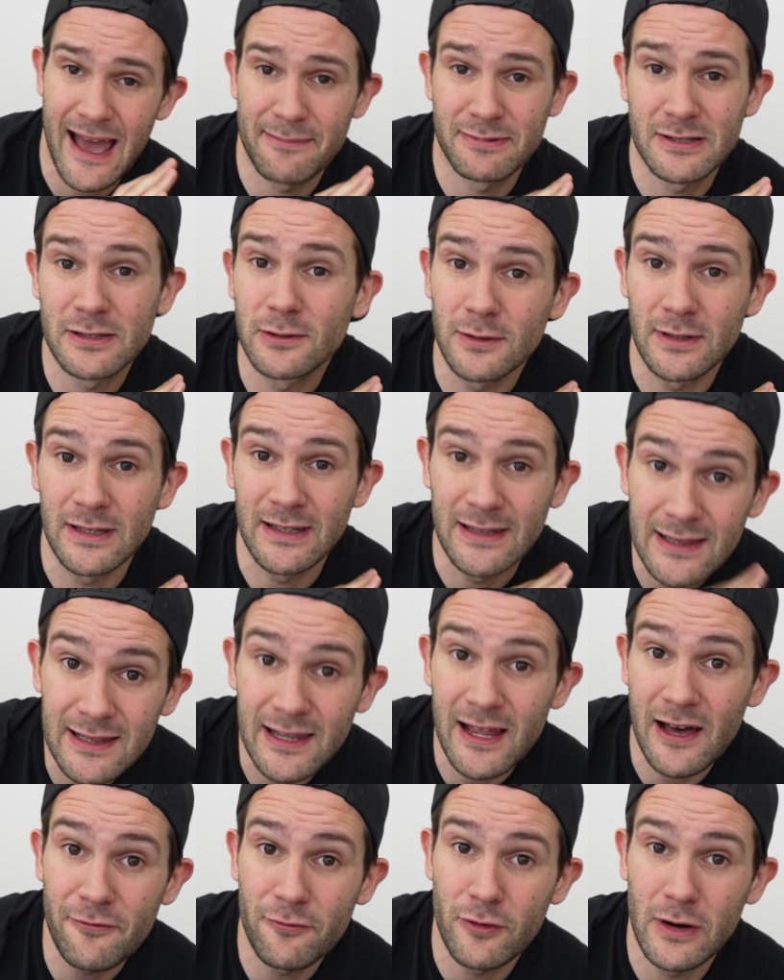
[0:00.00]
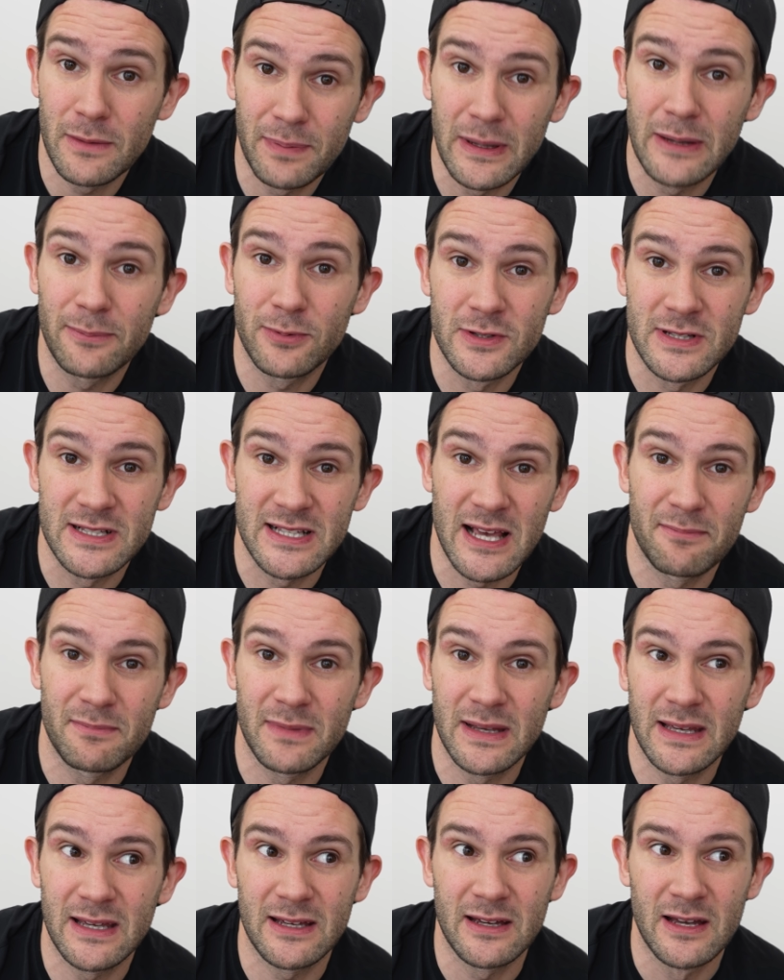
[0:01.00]
absolutely love when people send
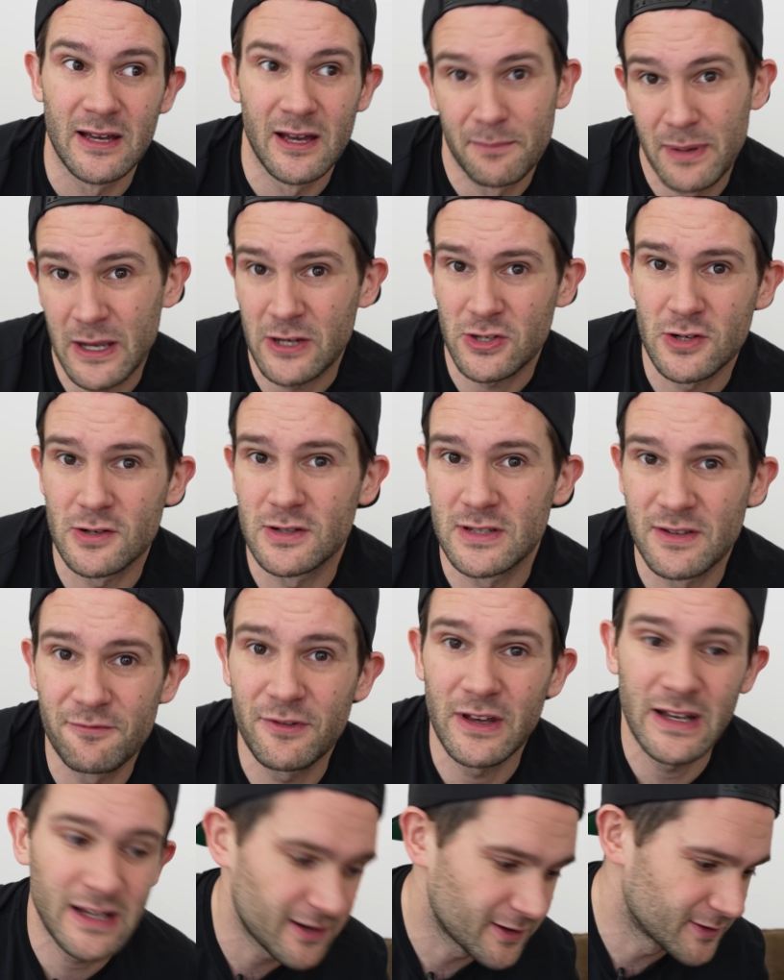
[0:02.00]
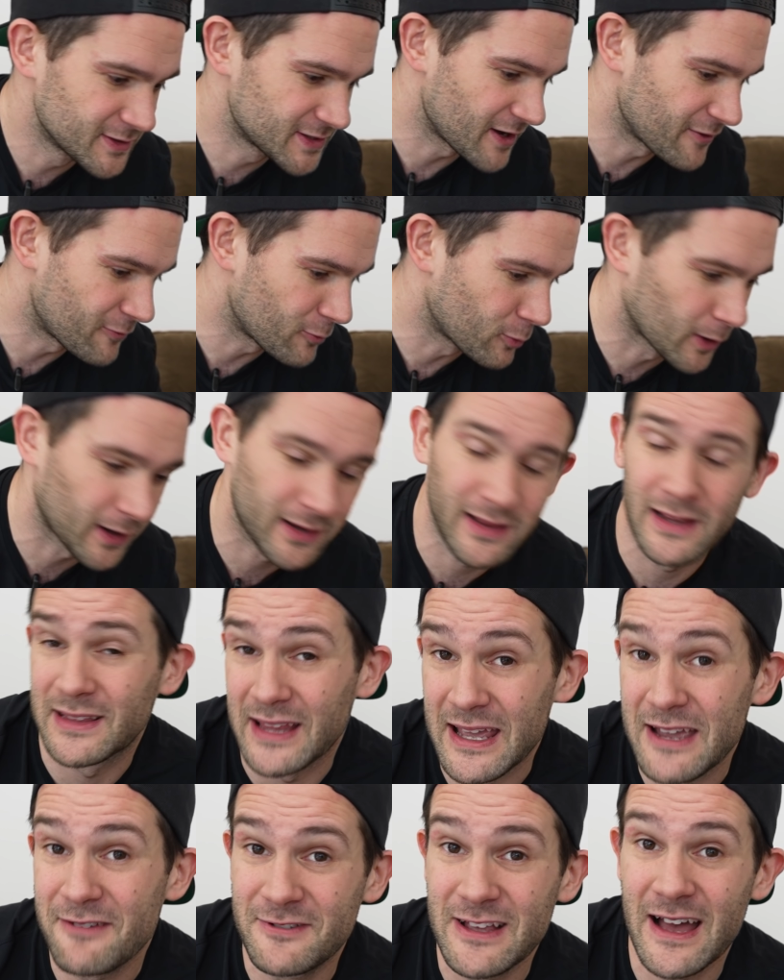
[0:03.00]
me pictures and videos of work that
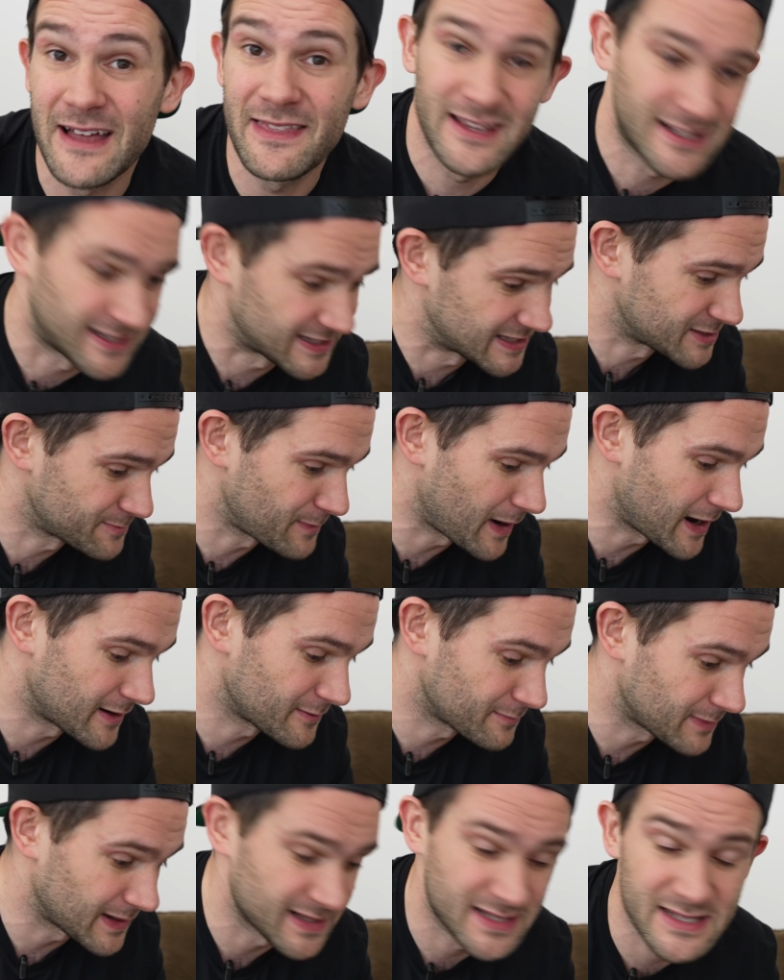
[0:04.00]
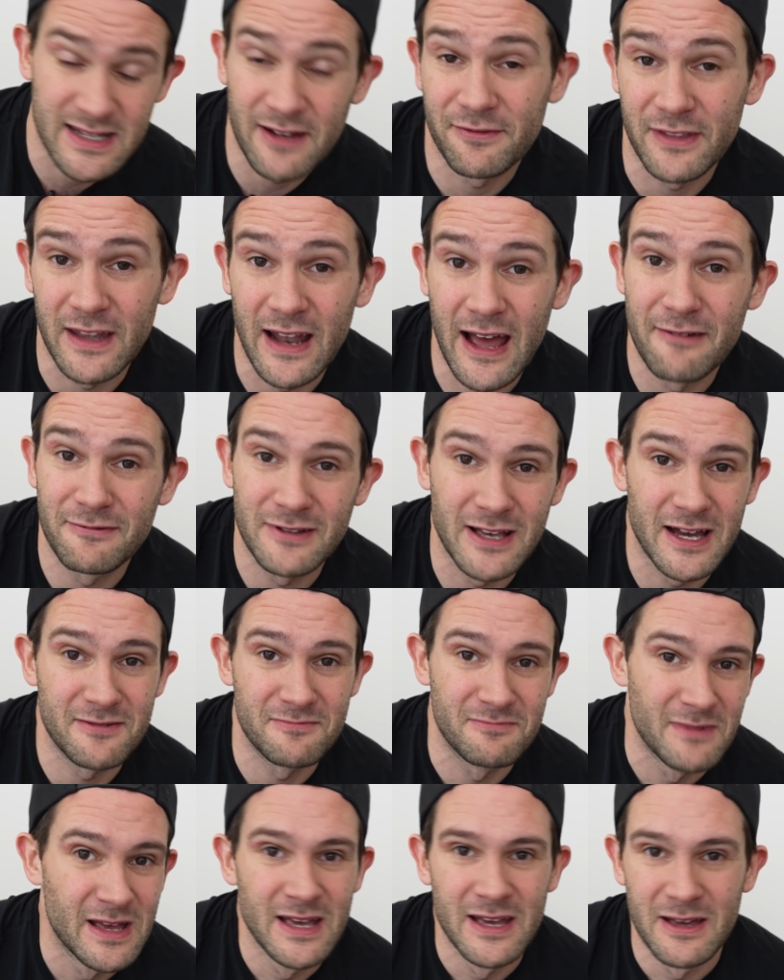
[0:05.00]
they've done that's inspired by stuff that I've done.
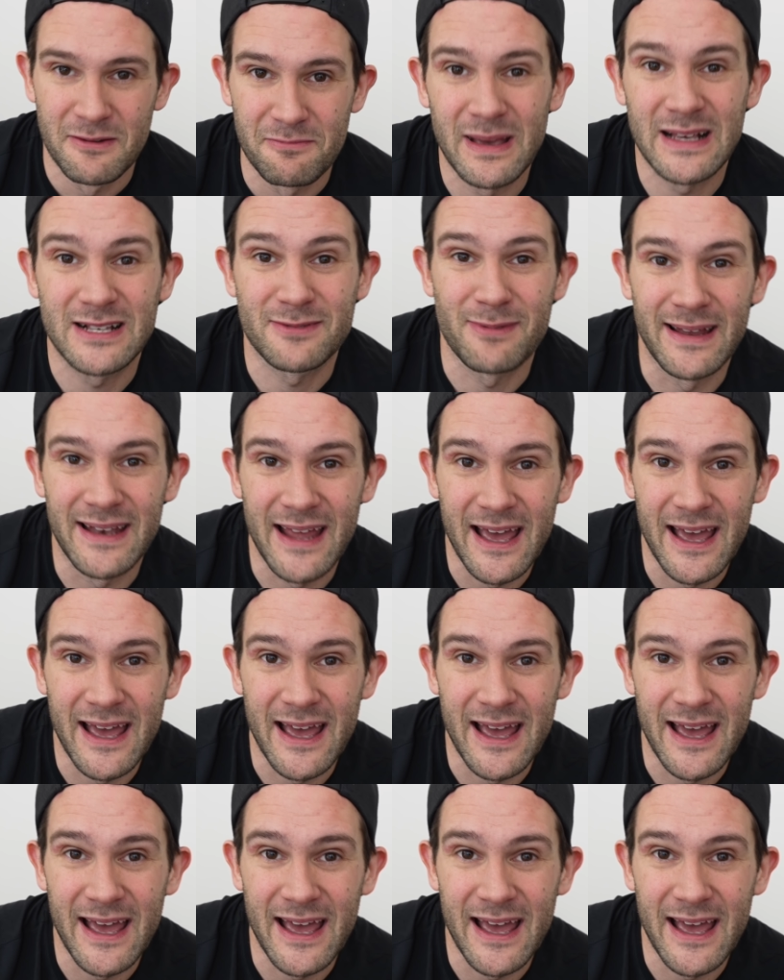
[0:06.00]
It makes my